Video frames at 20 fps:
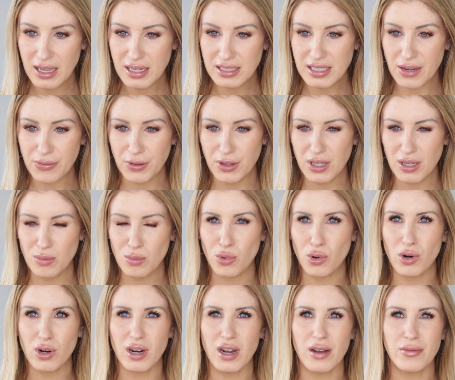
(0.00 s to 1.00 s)
Definitely
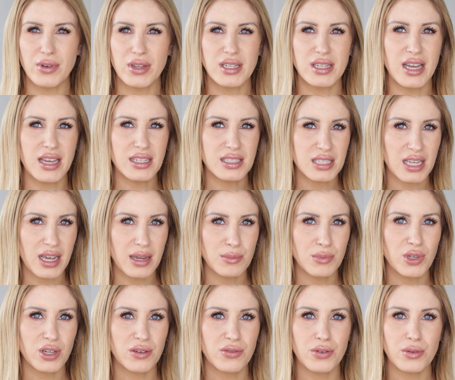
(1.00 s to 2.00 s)
more of a nighttime
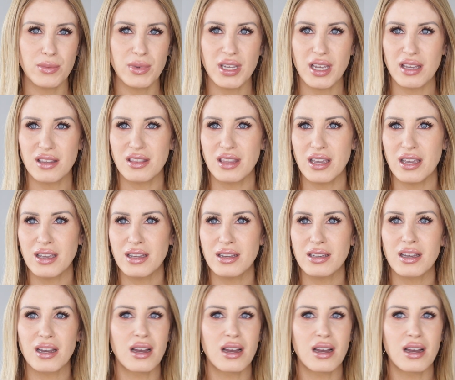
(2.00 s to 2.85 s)
look for me, I think.